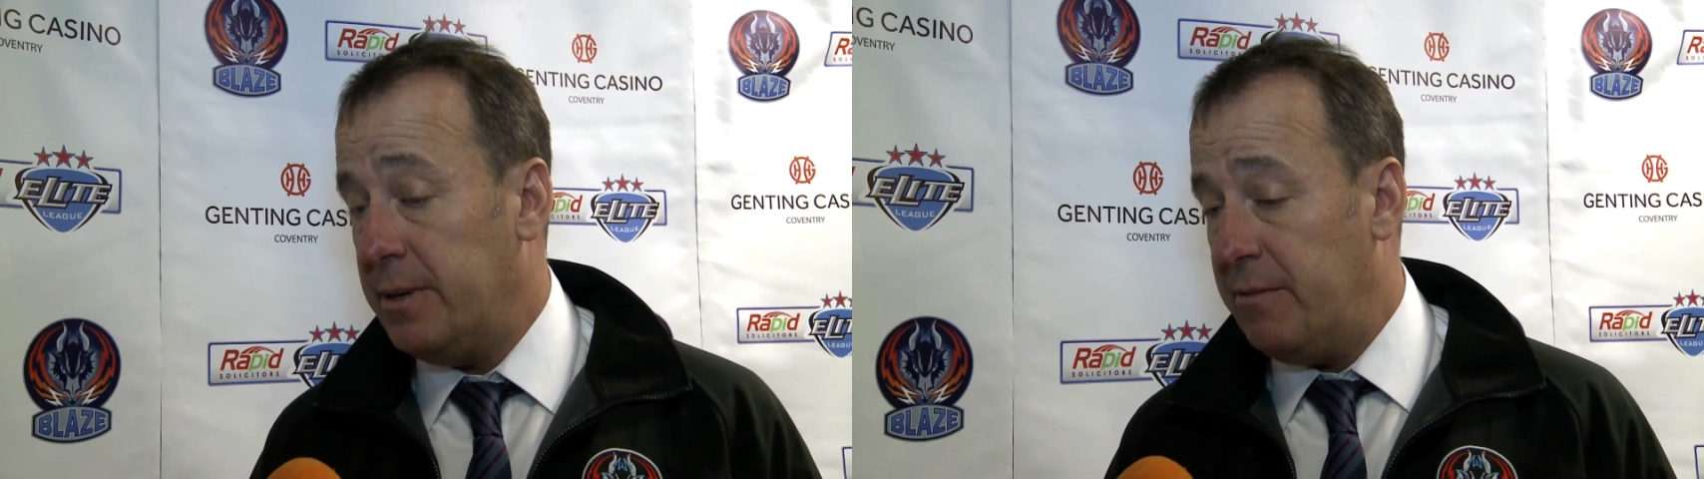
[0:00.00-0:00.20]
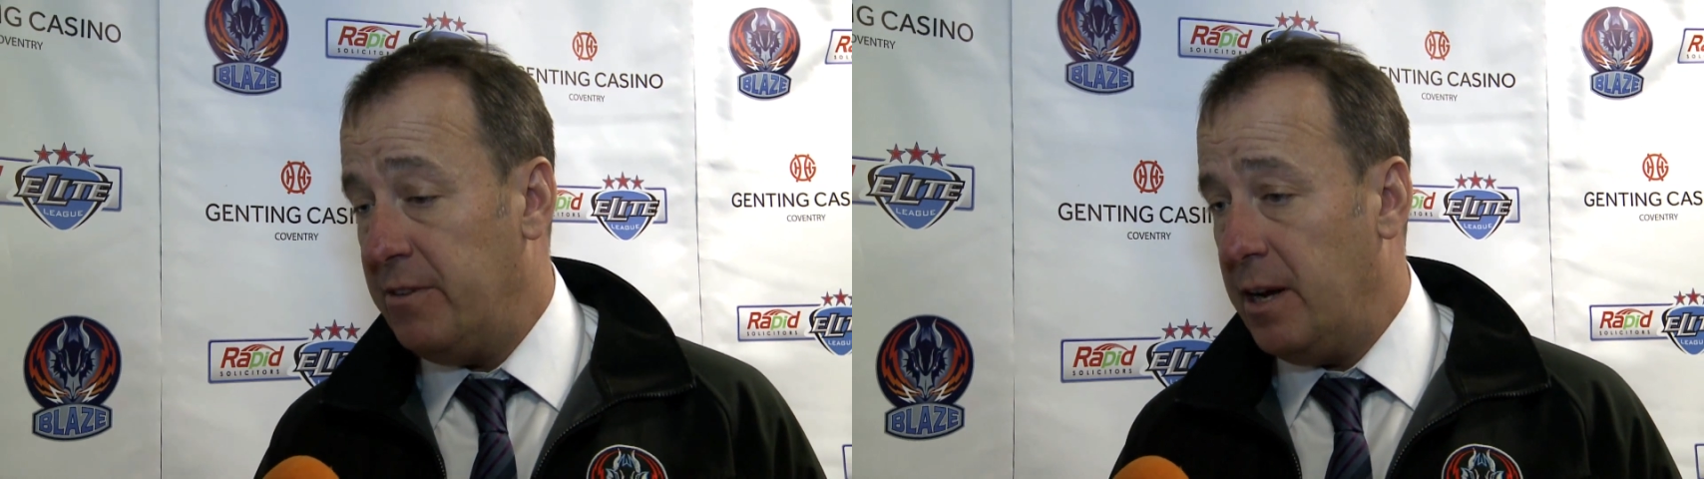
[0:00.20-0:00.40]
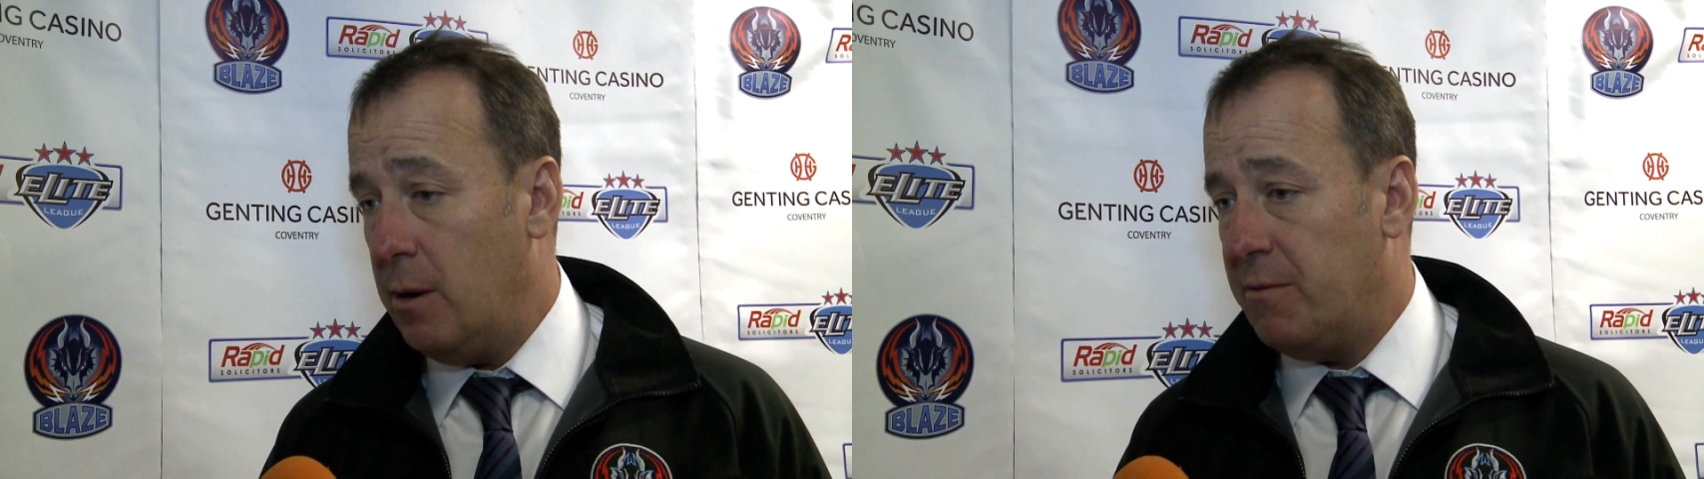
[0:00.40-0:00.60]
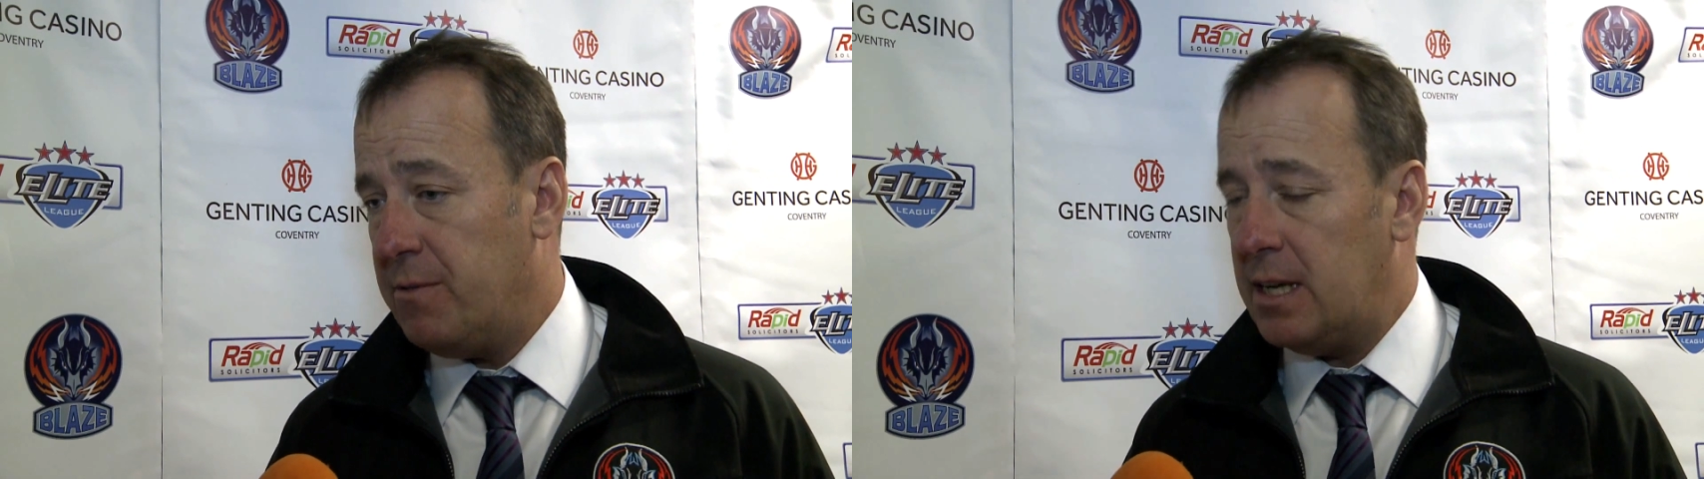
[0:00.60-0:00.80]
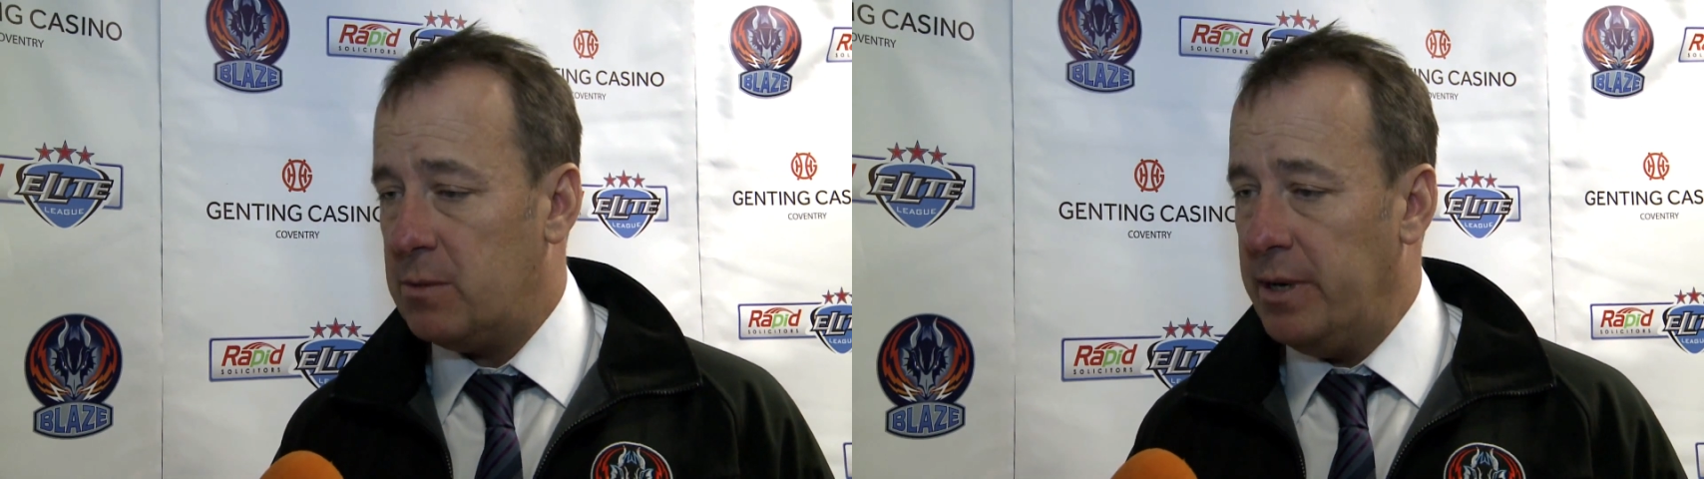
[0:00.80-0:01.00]
We did video
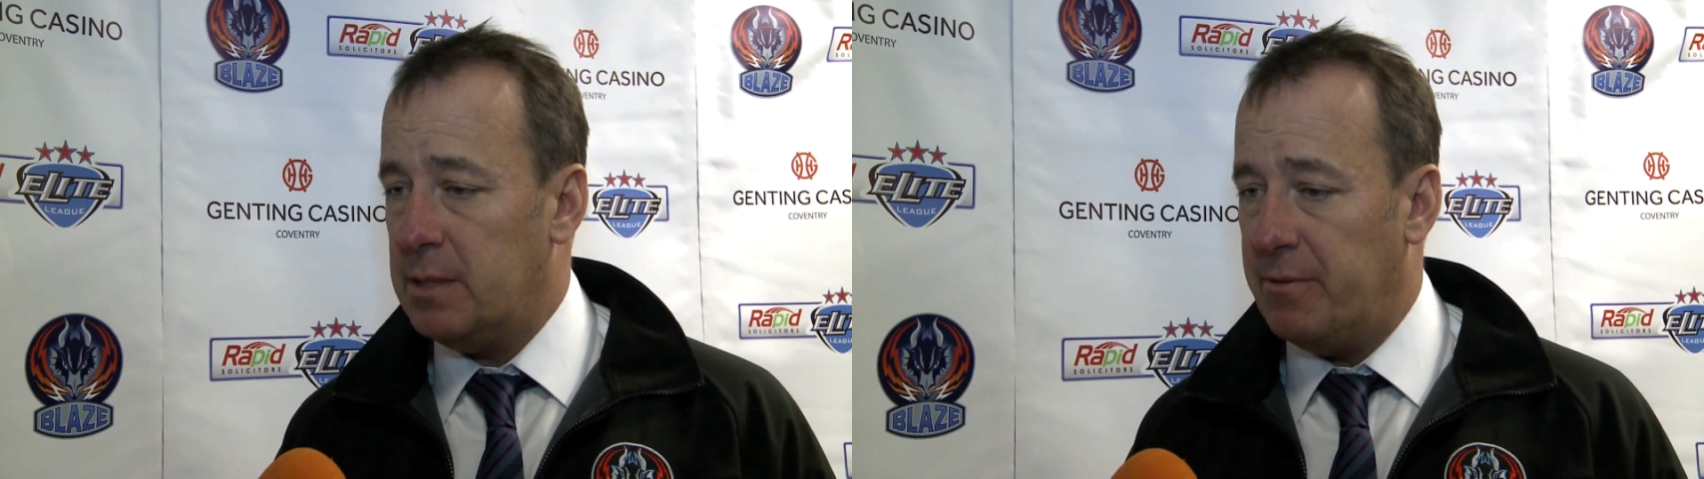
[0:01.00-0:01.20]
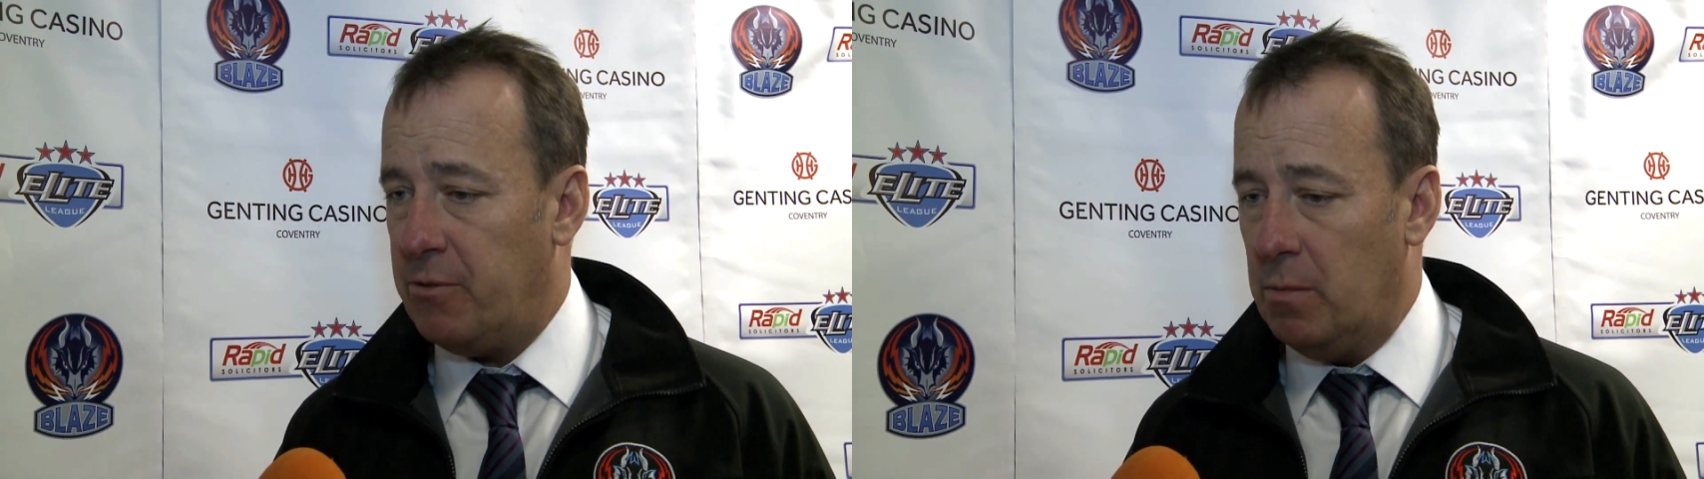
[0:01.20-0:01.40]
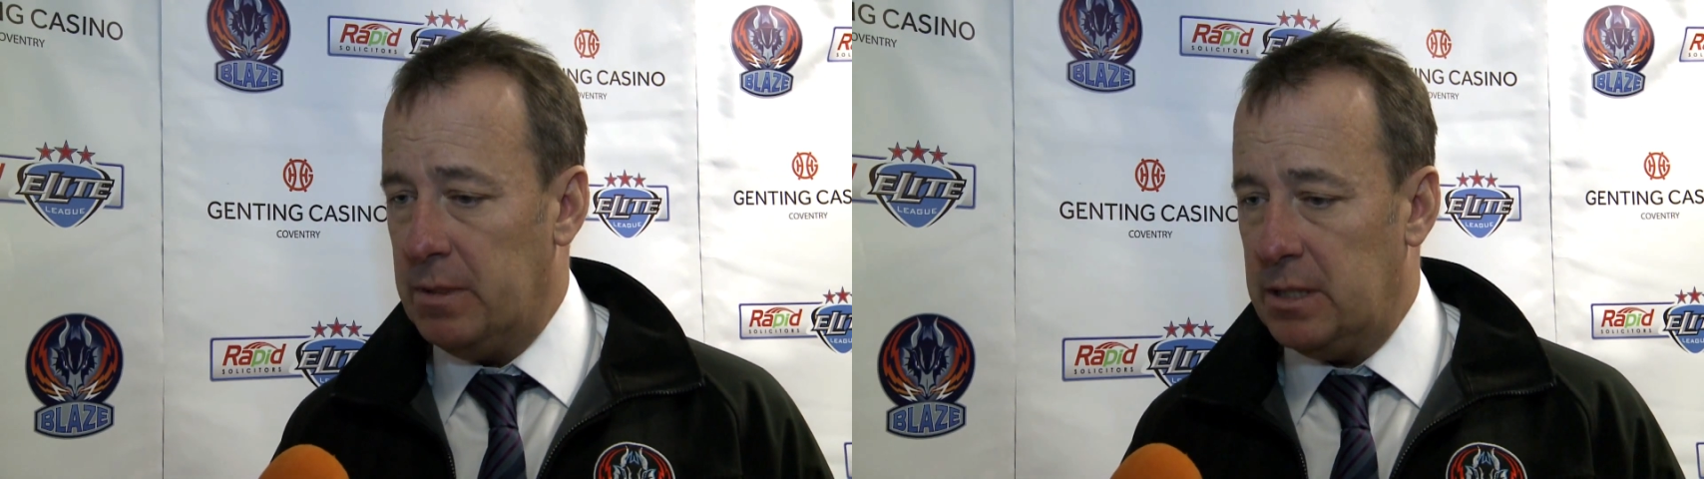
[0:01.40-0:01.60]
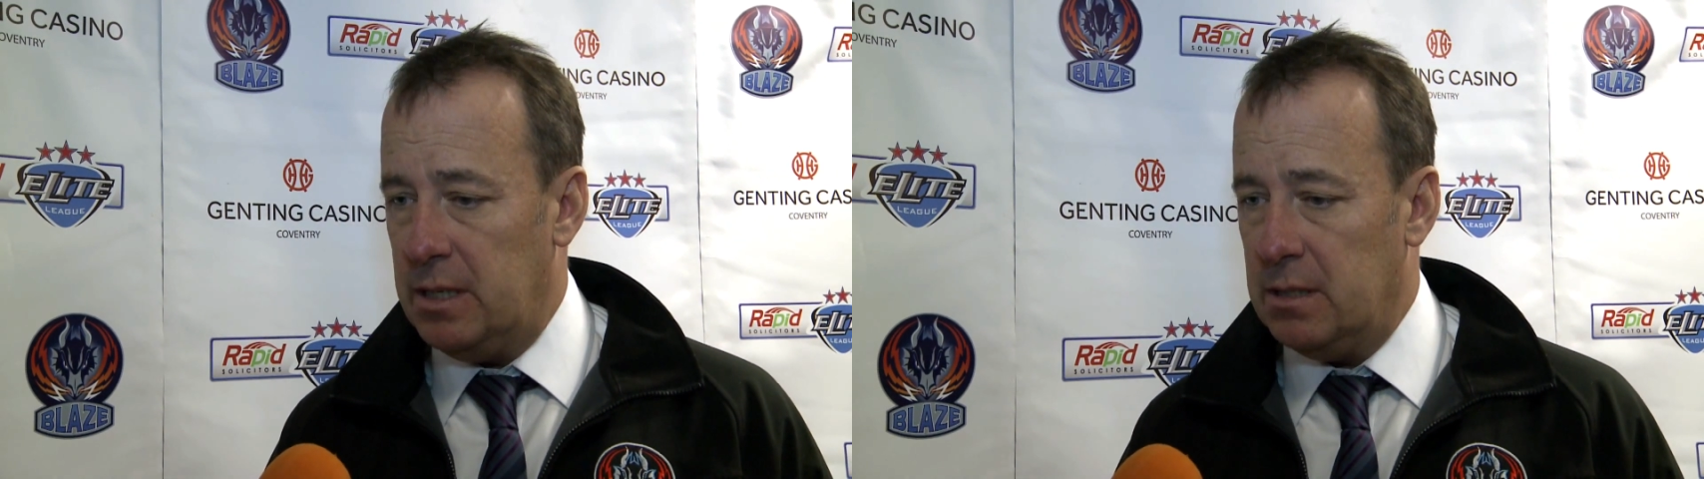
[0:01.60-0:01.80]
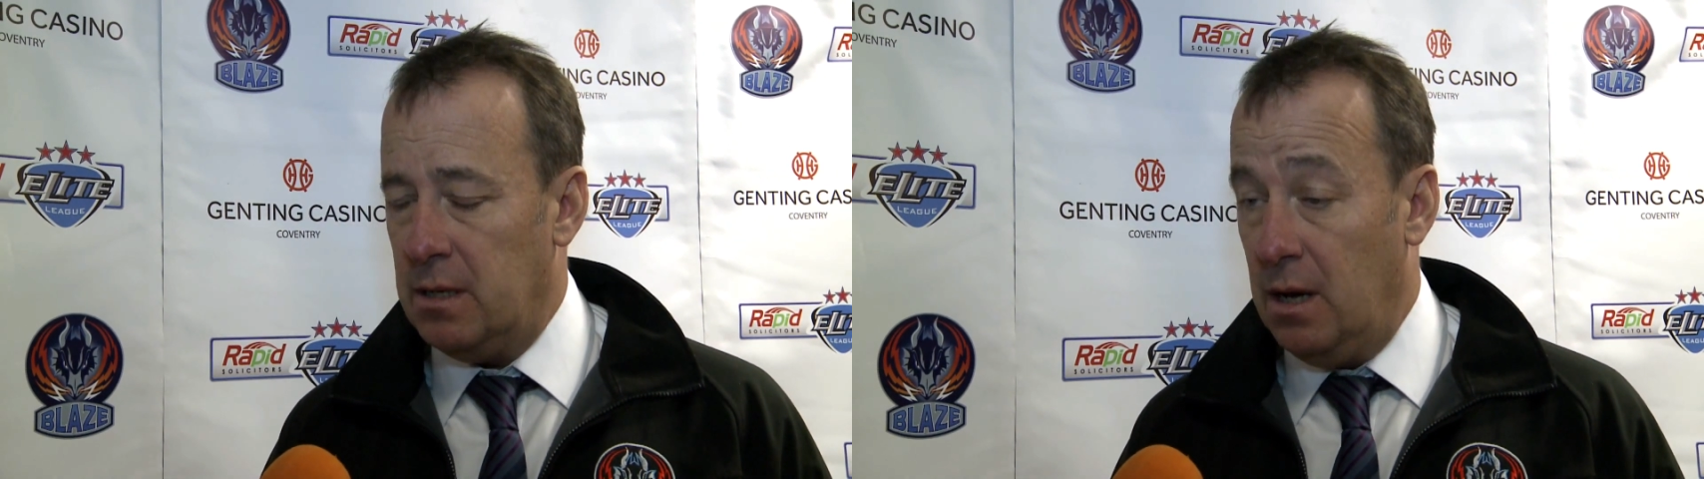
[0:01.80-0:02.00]
of last week's
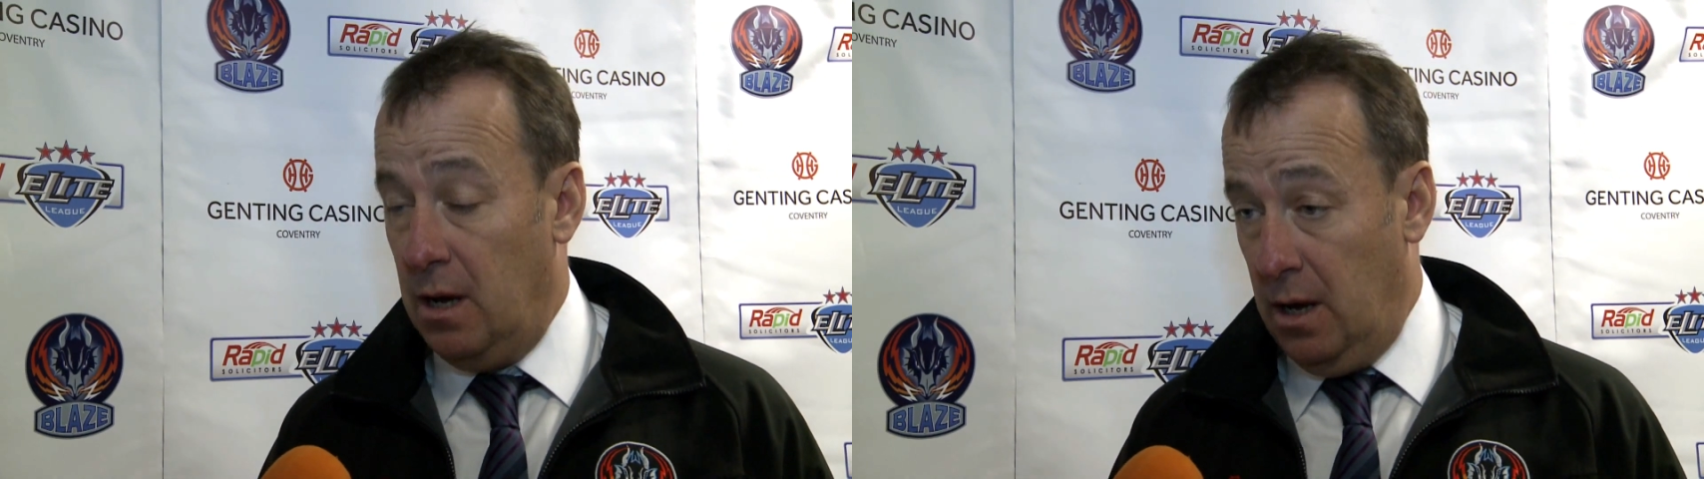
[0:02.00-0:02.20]
performances, and